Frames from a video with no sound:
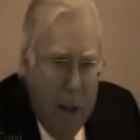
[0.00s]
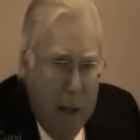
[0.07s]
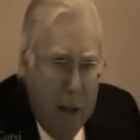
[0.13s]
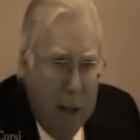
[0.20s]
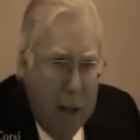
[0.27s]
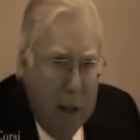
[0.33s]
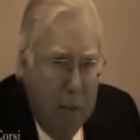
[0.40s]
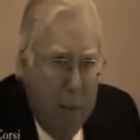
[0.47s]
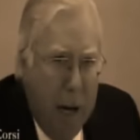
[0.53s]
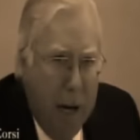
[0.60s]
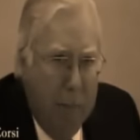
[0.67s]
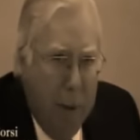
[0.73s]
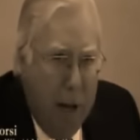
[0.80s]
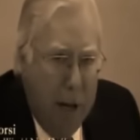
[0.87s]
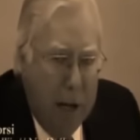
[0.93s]
And this is a
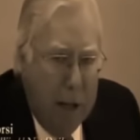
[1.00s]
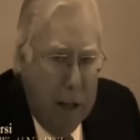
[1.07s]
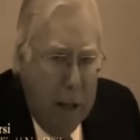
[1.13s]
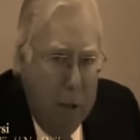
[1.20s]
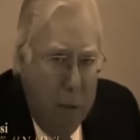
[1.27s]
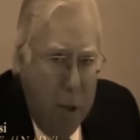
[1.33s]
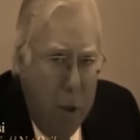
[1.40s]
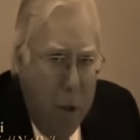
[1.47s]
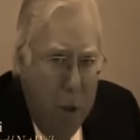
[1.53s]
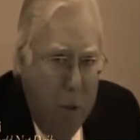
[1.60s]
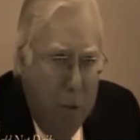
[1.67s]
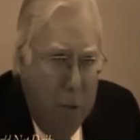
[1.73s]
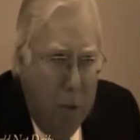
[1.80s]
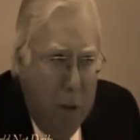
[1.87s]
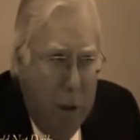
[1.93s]
bipartisan
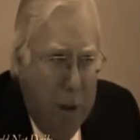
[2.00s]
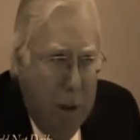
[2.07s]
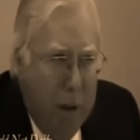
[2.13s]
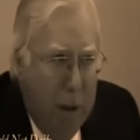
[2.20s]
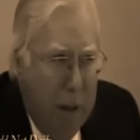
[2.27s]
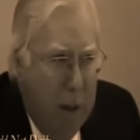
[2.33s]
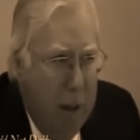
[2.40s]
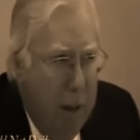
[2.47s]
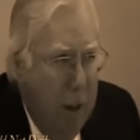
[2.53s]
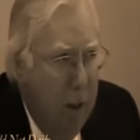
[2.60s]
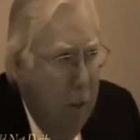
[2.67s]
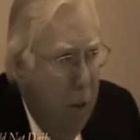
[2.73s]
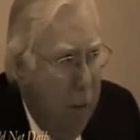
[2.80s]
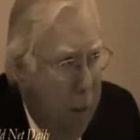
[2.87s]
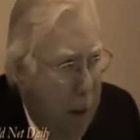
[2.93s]
move.
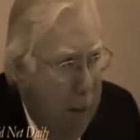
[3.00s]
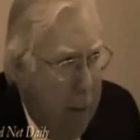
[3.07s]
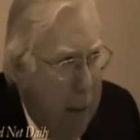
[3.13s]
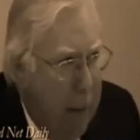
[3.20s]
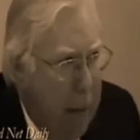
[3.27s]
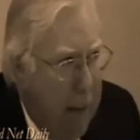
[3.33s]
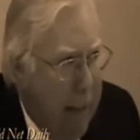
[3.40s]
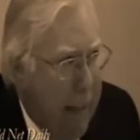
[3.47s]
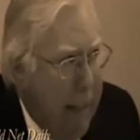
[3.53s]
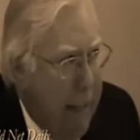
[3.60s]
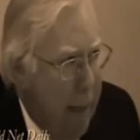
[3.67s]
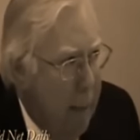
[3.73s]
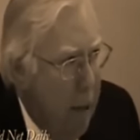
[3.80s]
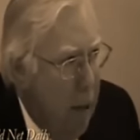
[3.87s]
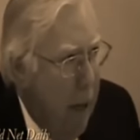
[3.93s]
Republicans and
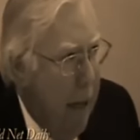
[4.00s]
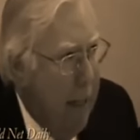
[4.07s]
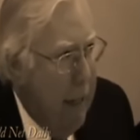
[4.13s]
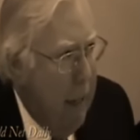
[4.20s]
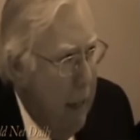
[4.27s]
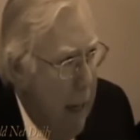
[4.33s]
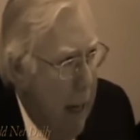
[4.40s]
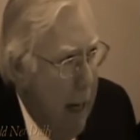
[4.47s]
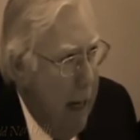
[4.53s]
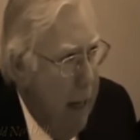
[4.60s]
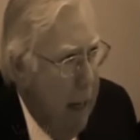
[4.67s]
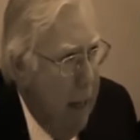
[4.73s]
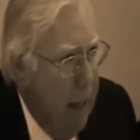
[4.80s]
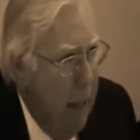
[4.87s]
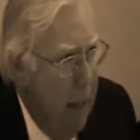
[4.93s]
Democrats
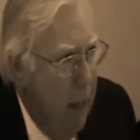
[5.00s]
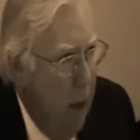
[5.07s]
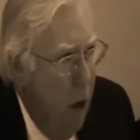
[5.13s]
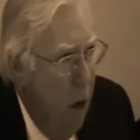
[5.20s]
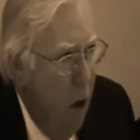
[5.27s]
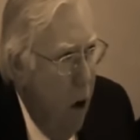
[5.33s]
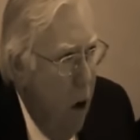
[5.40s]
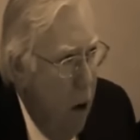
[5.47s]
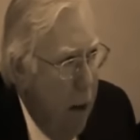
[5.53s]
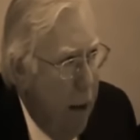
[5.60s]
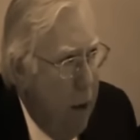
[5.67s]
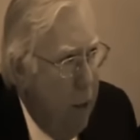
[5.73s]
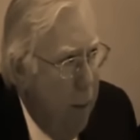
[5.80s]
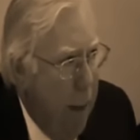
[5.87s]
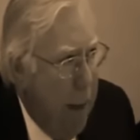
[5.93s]
alike, all
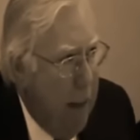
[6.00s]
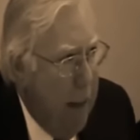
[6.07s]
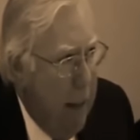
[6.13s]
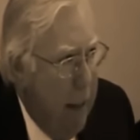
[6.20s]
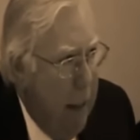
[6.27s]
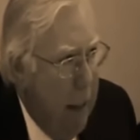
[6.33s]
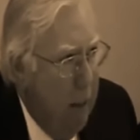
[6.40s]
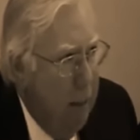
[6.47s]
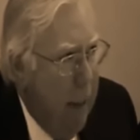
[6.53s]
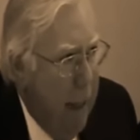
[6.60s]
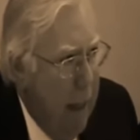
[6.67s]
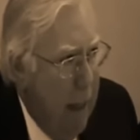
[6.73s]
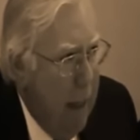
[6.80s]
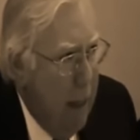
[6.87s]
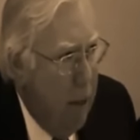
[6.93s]
expecting
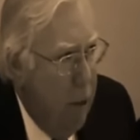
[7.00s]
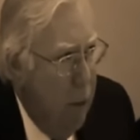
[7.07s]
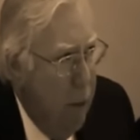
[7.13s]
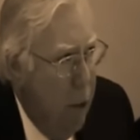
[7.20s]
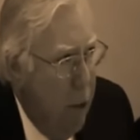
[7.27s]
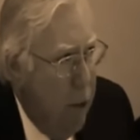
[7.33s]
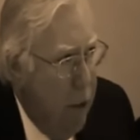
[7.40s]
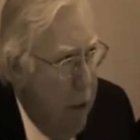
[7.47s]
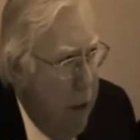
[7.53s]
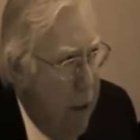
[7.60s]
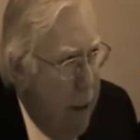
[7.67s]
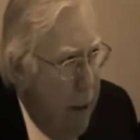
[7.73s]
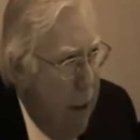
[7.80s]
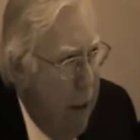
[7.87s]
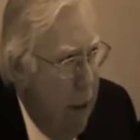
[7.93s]
campaign
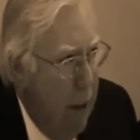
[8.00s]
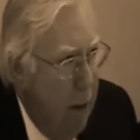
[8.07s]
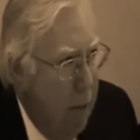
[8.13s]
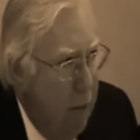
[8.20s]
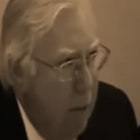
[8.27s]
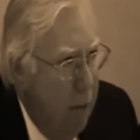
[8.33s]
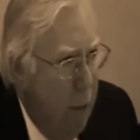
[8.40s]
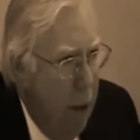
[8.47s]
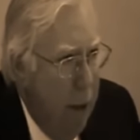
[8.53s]
contributions from